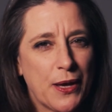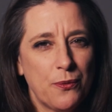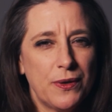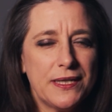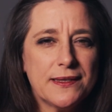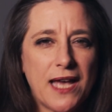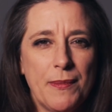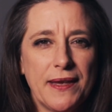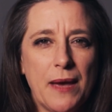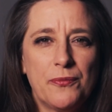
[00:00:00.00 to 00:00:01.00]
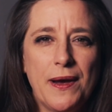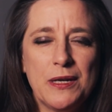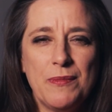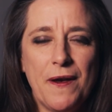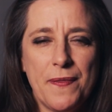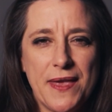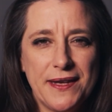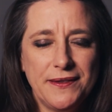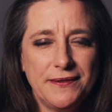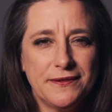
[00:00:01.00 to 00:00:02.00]
What is coming up round about
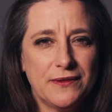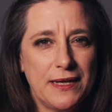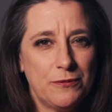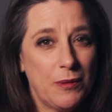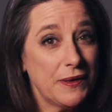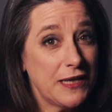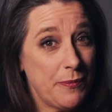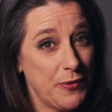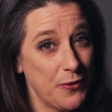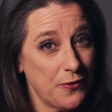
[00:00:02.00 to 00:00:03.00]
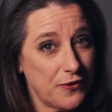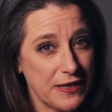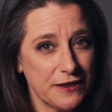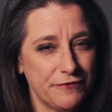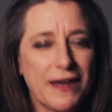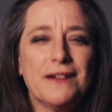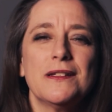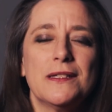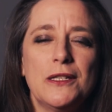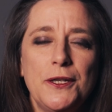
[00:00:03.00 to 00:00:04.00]
then, right? Remember, keep your critical
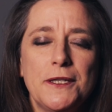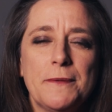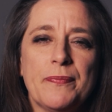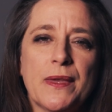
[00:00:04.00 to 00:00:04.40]
faculties alert.